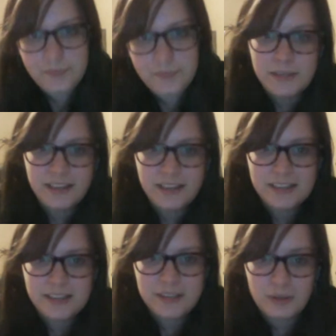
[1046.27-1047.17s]
me like
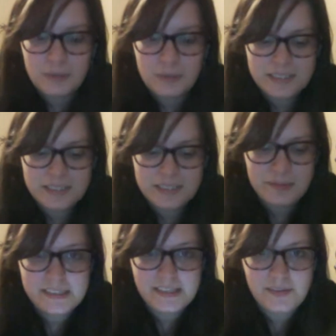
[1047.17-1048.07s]
control myself because
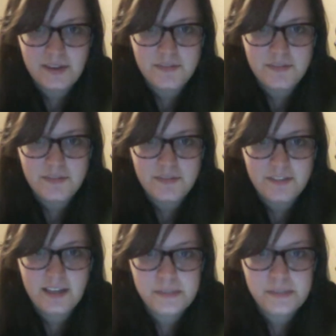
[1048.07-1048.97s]
I feel like I
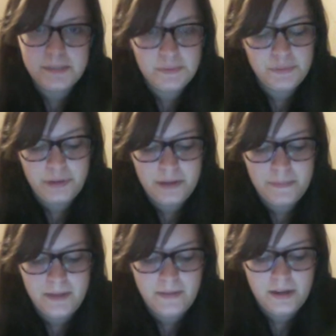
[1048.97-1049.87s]
would speed through them
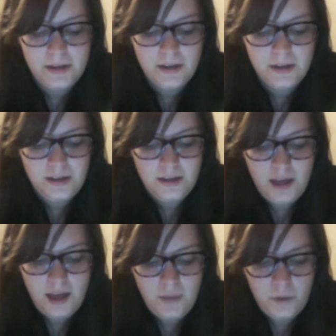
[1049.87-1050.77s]
and then
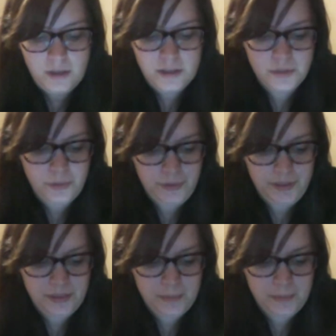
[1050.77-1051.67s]
want to reread
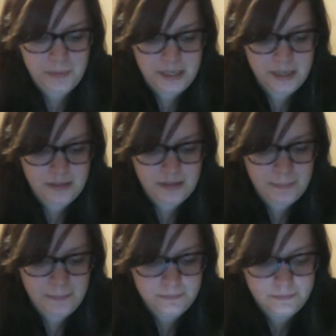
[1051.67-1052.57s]
them immediately.
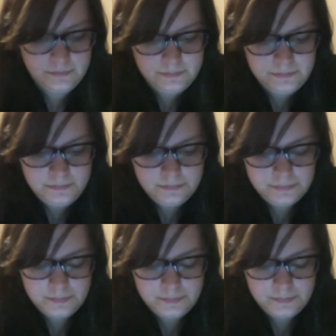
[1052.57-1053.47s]

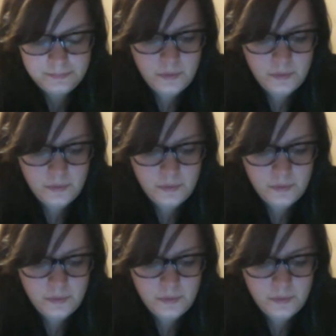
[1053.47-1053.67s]
Which I